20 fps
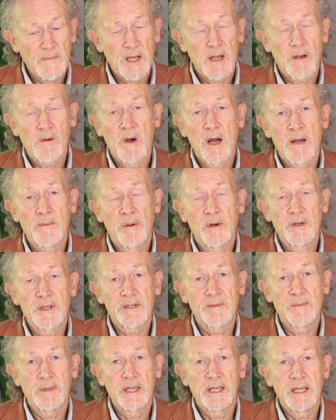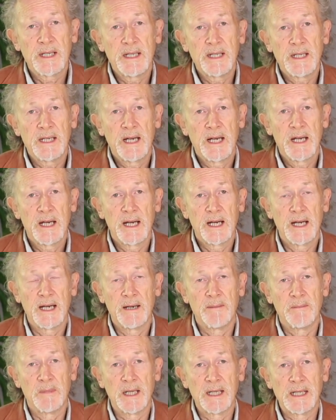Quite possibly
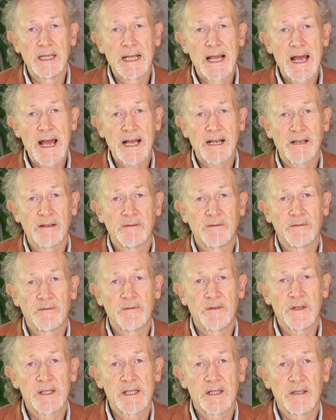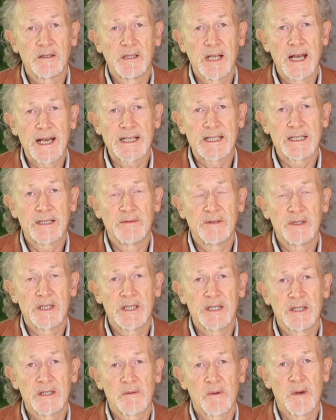a lack of physical
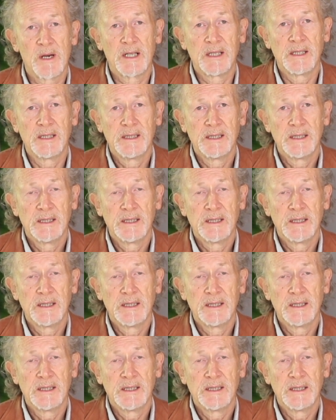activity as well.